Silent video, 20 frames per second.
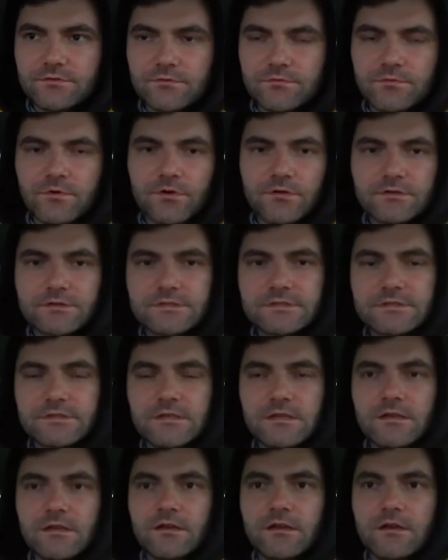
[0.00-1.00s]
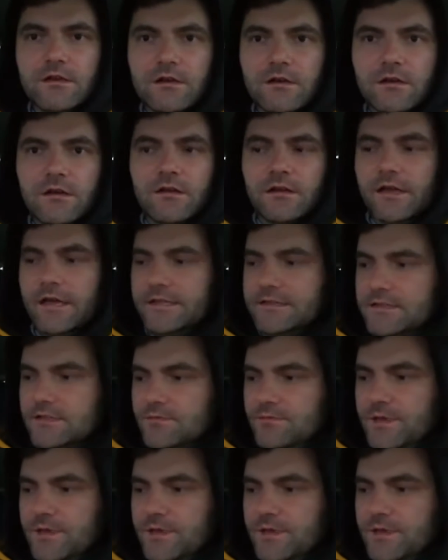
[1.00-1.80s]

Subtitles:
two bolts at the